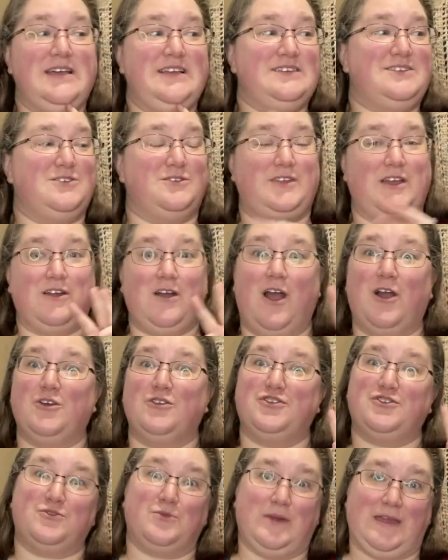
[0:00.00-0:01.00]
So there are
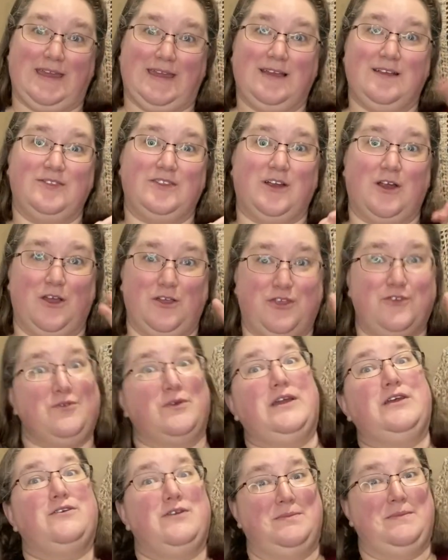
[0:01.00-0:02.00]
3. There are
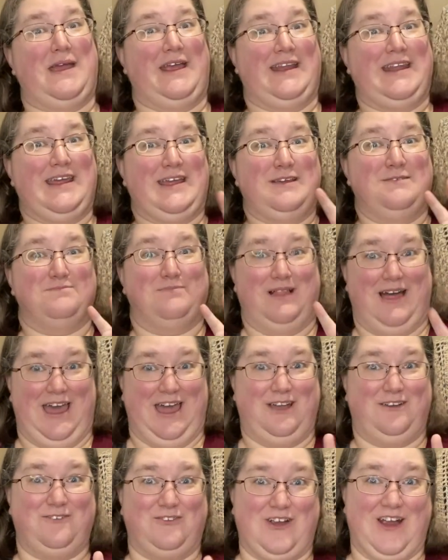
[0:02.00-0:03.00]
3 remaining
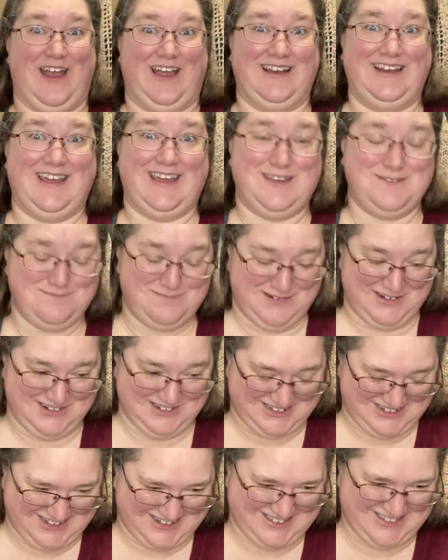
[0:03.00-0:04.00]
Black Friday
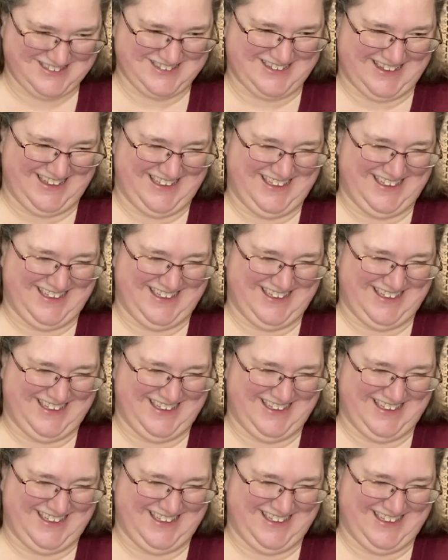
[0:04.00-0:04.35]
purchases.